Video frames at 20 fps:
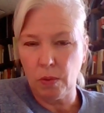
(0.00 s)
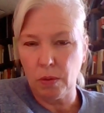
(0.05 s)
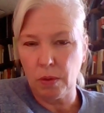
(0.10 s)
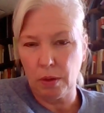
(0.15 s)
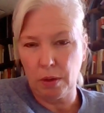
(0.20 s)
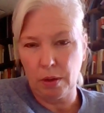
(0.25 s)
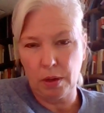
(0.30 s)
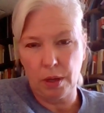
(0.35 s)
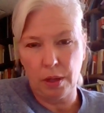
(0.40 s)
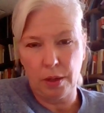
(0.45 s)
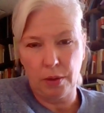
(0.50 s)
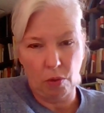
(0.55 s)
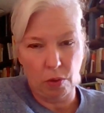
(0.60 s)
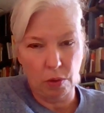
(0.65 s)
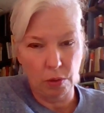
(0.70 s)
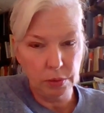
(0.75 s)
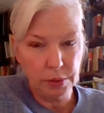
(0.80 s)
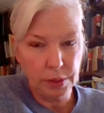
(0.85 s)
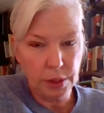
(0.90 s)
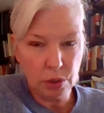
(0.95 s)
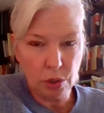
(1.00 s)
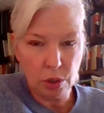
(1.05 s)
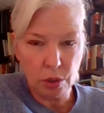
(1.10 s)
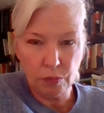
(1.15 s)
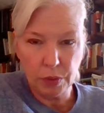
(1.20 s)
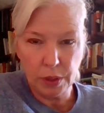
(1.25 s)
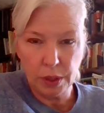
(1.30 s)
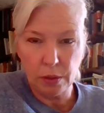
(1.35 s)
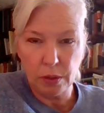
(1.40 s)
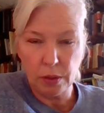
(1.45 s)
or an early
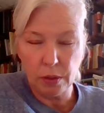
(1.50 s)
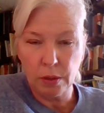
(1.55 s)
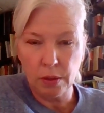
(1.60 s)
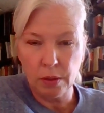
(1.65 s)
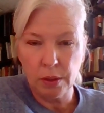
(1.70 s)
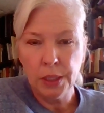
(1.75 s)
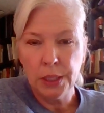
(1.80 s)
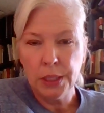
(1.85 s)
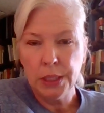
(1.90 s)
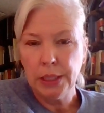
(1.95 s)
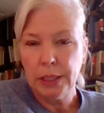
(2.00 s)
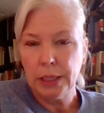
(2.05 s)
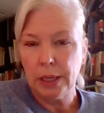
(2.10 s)
career